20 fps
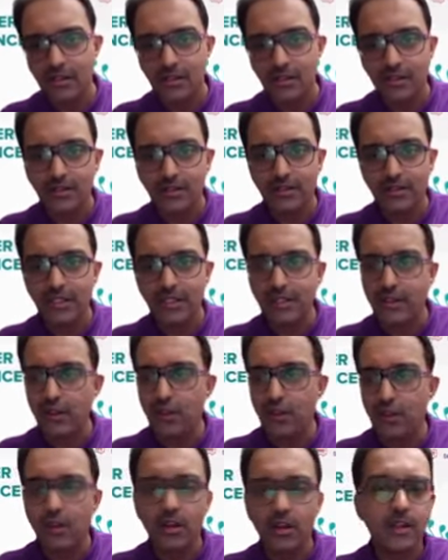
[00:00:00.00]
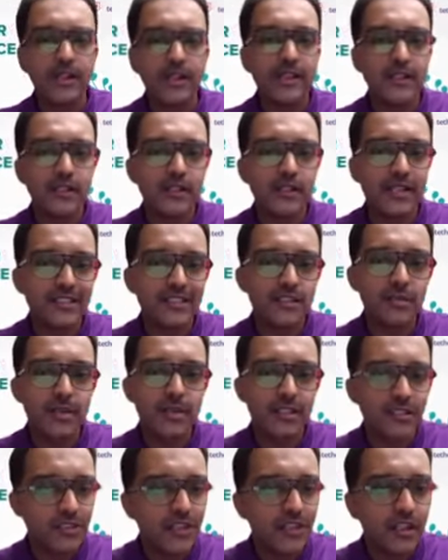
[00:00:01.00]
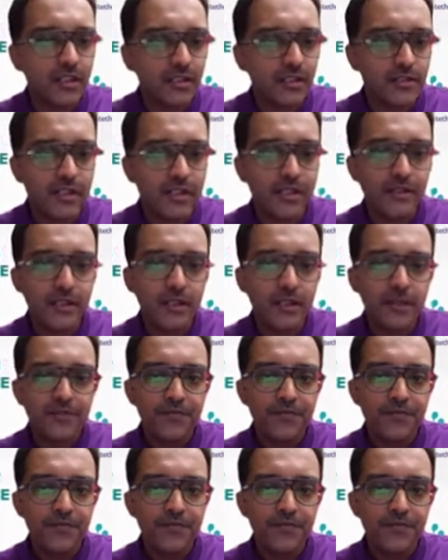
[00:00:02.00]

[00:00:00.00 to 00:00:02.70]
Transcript: uh, the long uh, text-based channels, right?